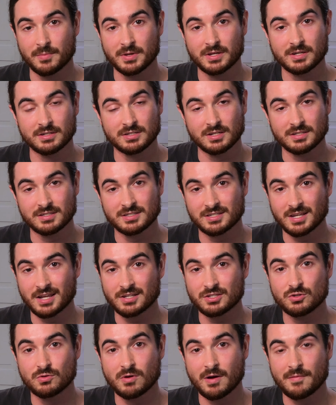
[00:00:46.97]
because it
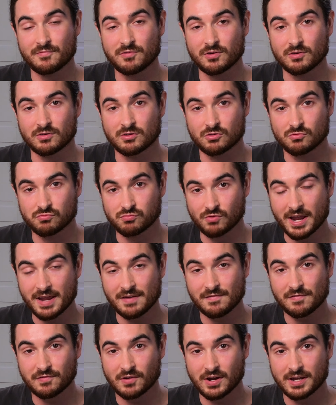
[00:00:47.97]
sets you up for
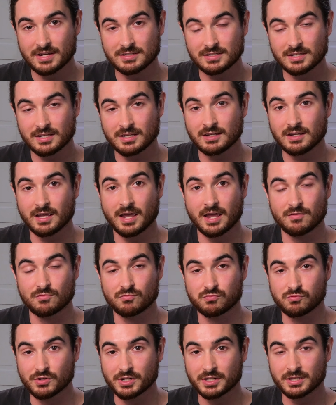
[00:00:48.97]
great phrasing
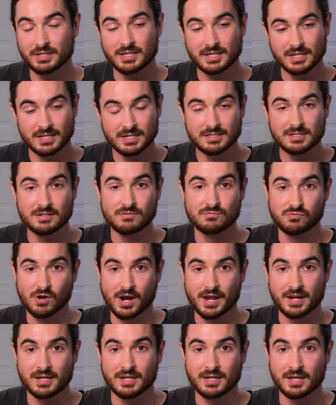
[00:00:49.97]
and really easy
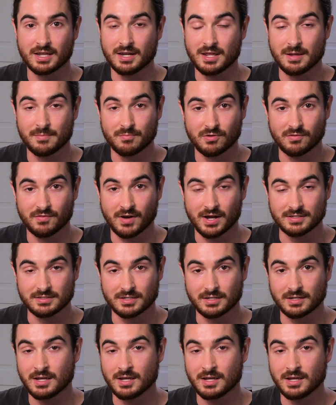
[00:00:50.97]
writing and improvising.